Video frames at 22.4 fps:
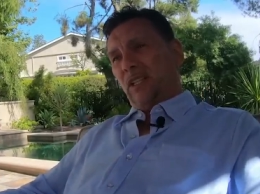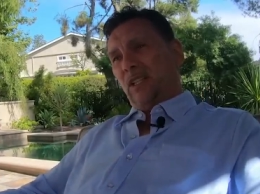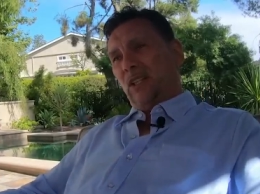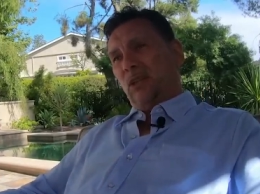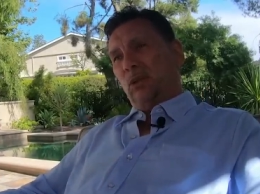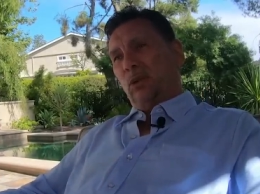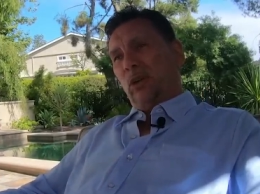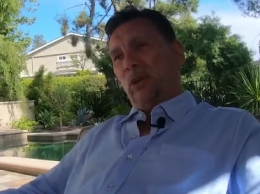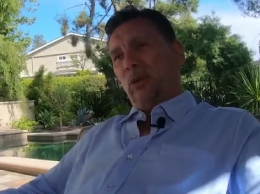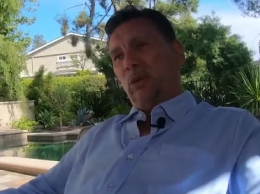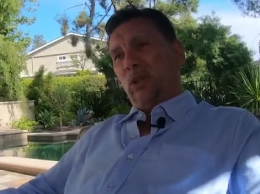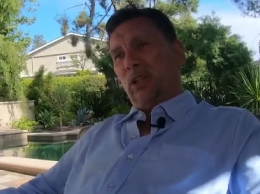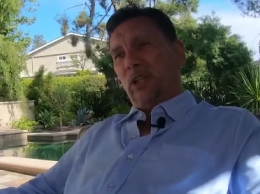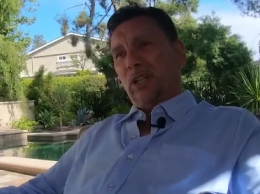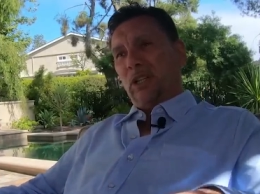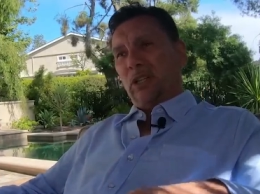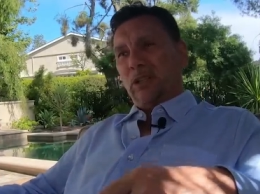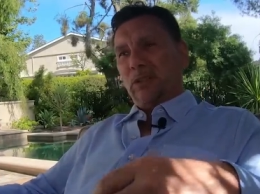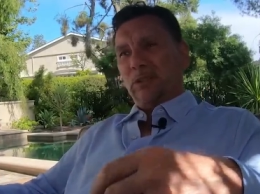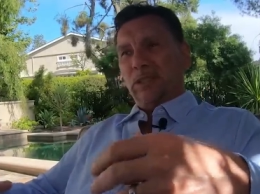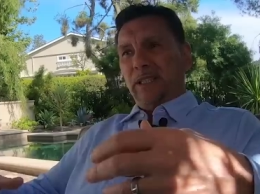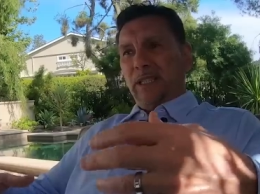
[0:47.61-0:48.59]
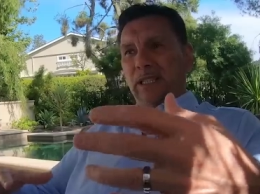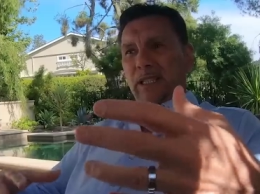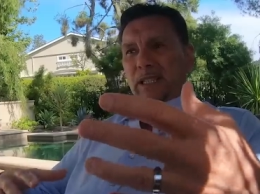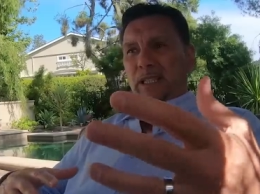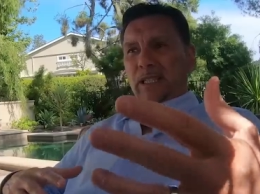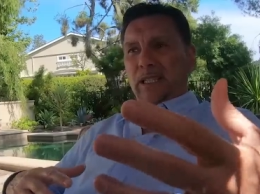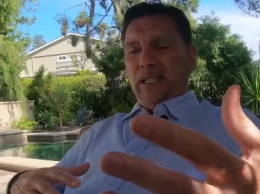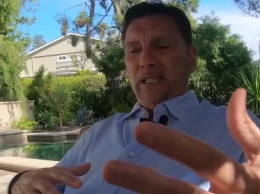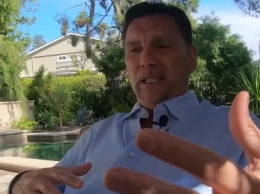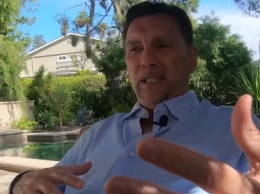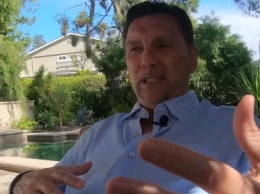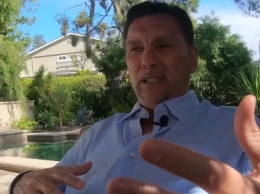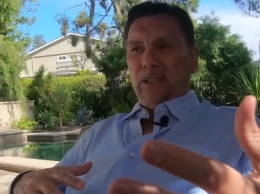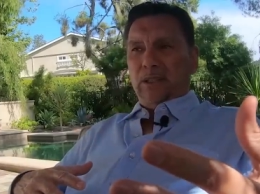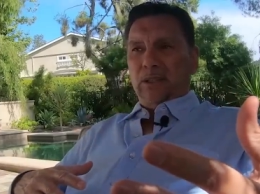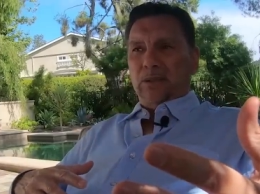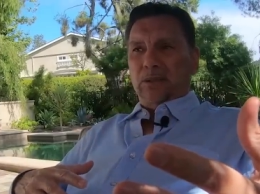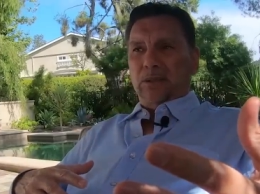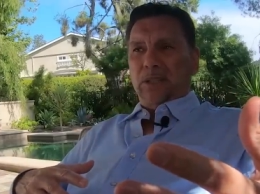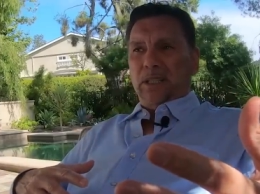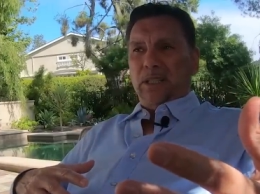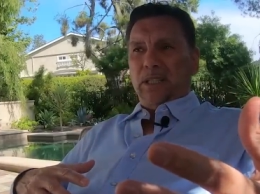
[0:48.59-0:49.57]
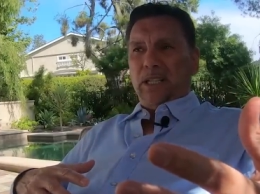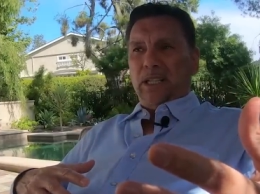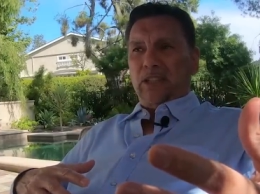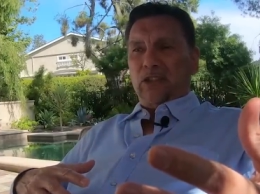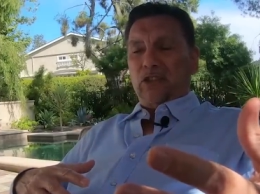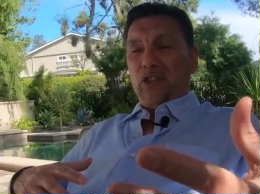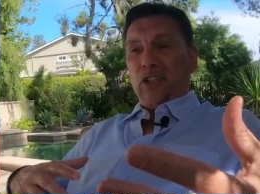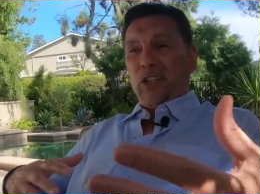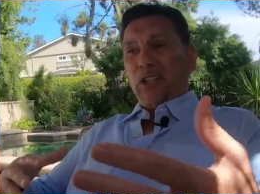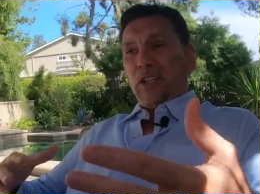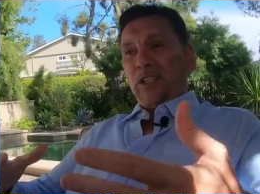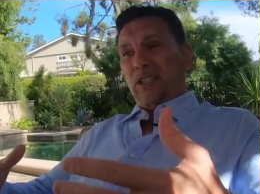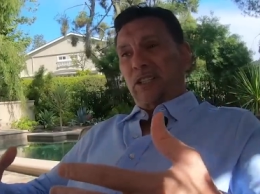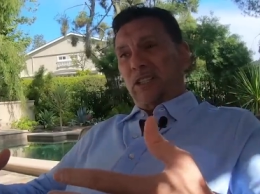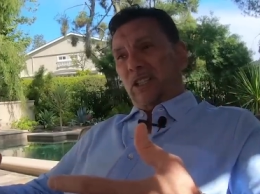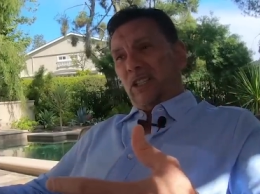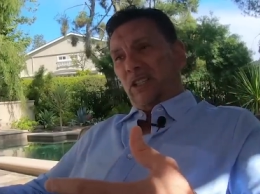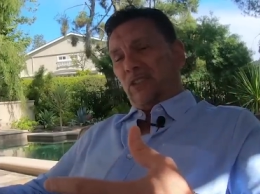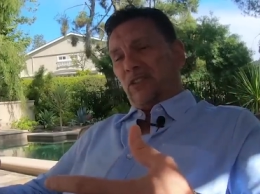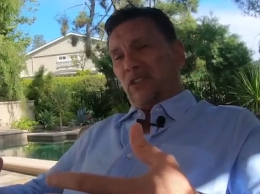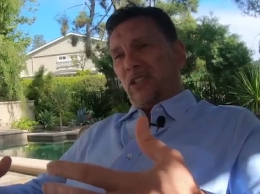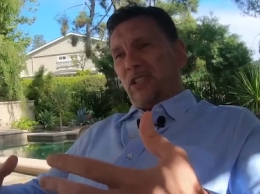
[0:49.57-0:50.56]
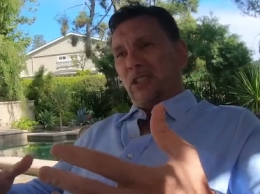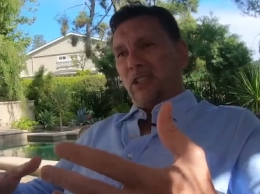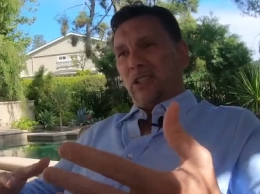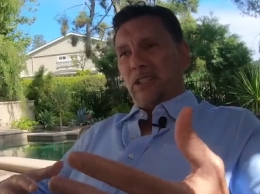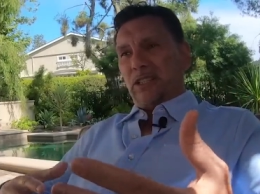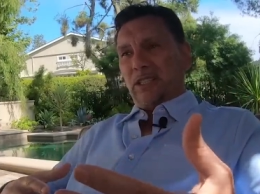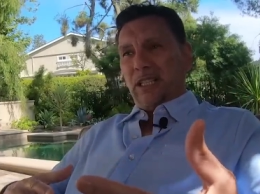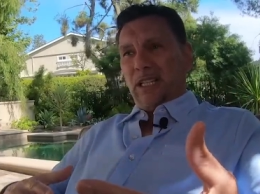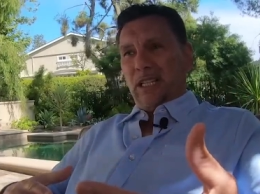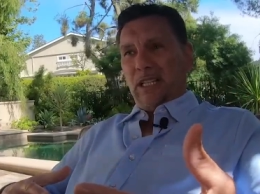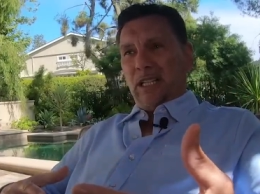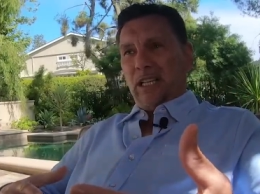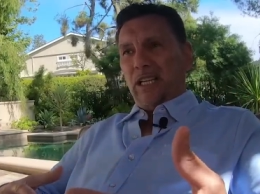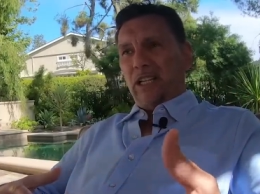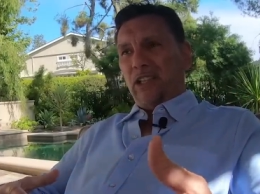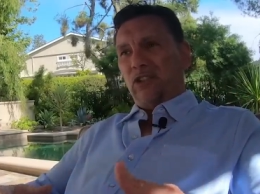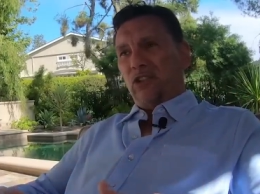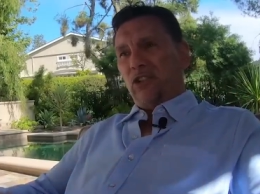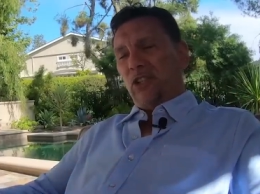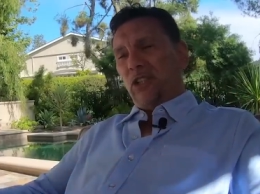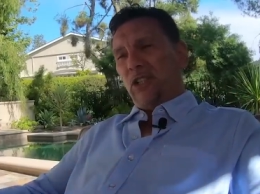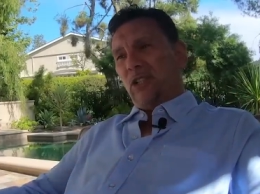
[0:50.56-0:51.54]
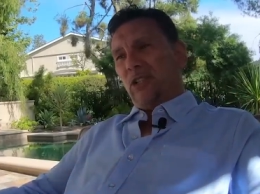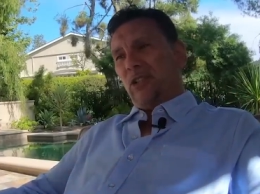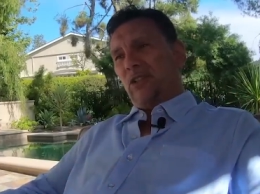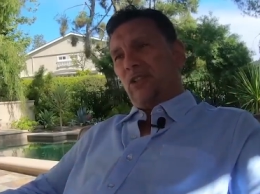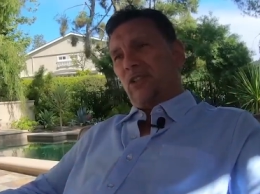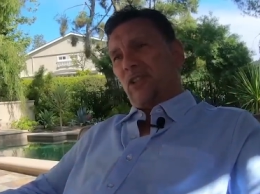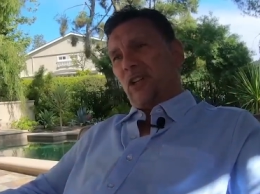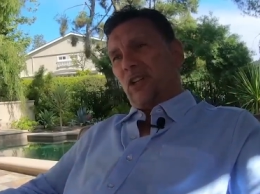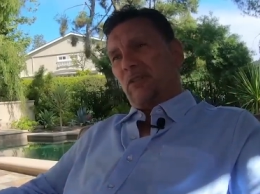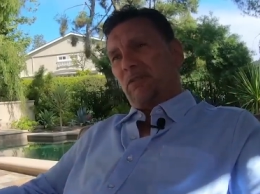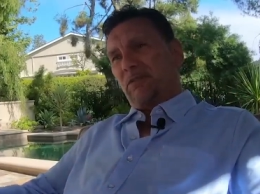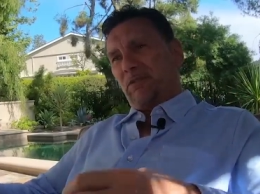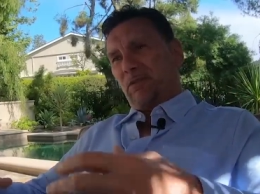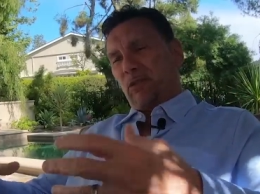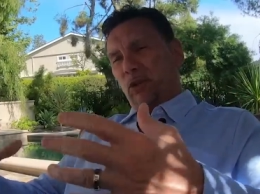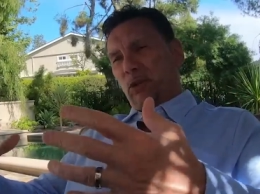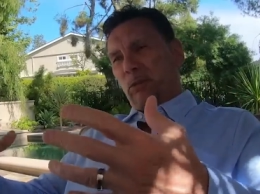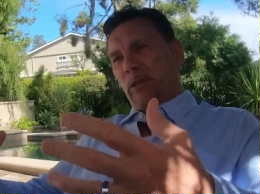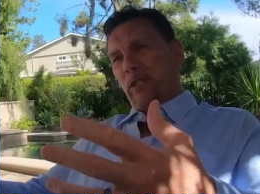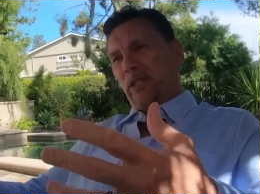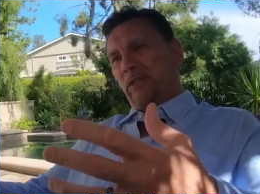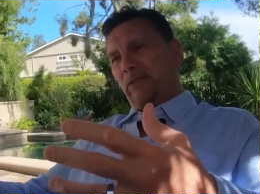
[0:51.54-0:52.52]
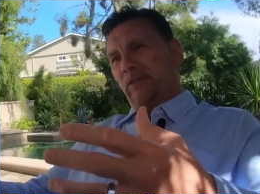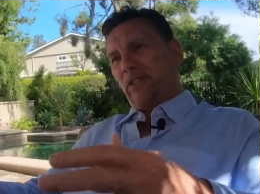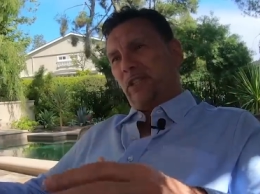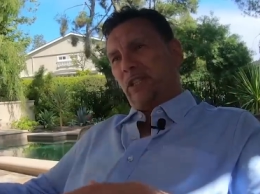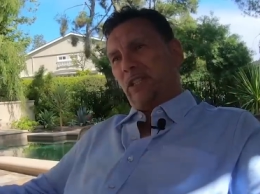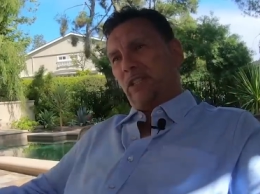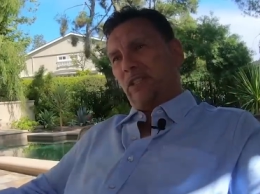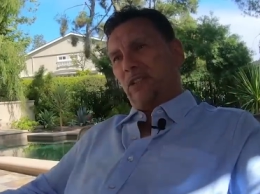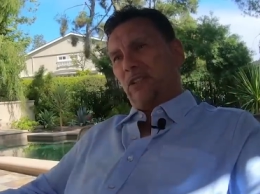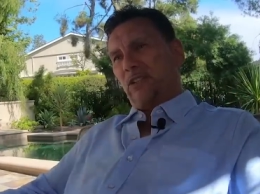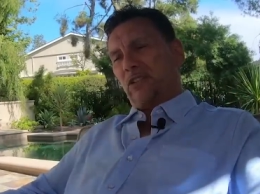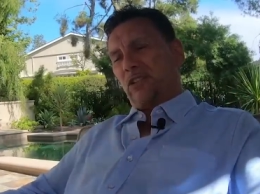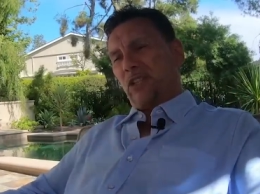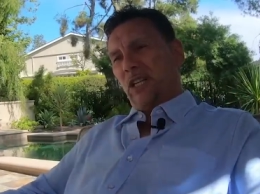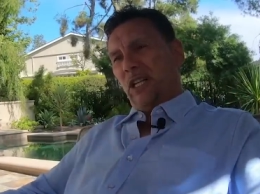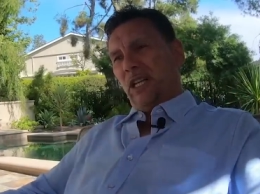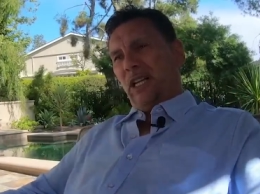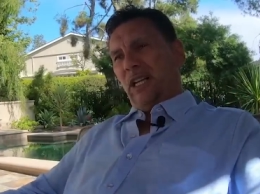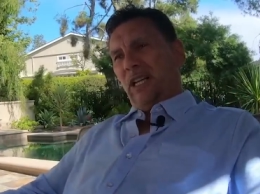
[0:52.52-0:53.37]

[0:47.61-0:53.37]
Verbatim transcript: who we were, you know, as young adults in our teenage years, our formative years,